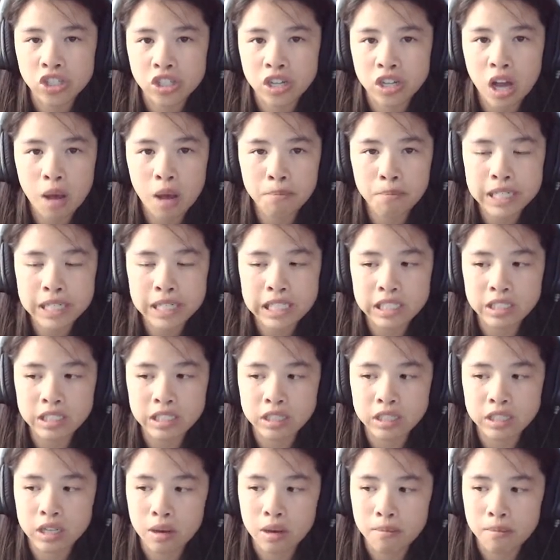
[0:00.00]
companies,
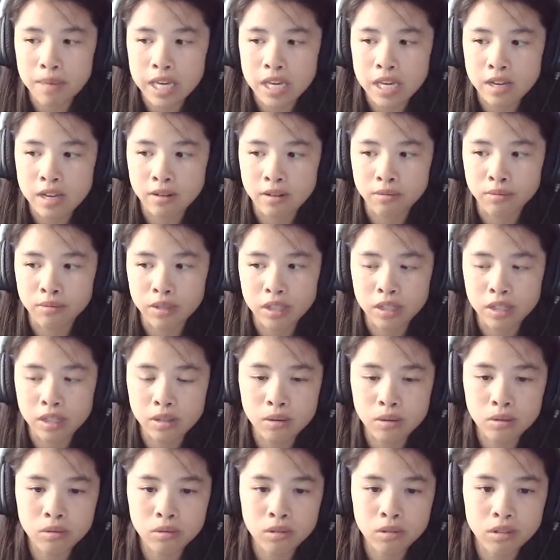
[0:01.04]
making really
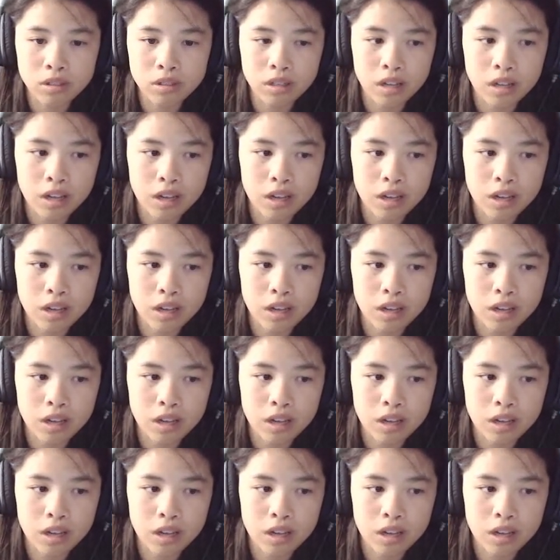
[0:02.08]
cool